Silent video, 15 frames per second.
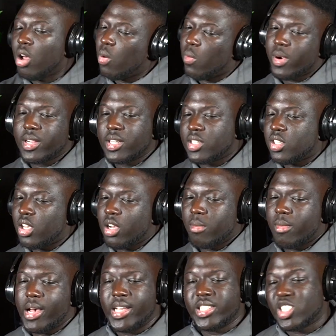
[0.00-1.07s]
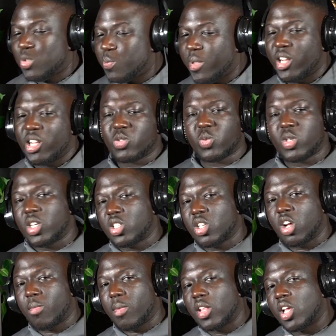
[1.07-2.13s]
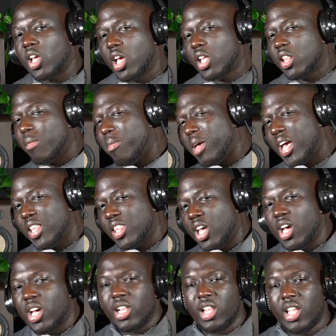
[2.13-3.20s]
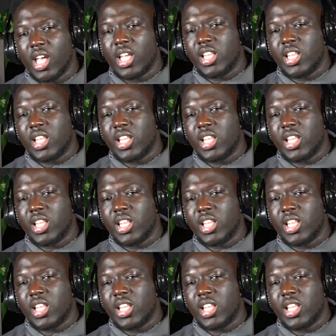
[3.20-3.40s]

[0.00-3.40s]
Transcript: We're going to talk about his experience. We're going to talk about the good, the bad, the ugly,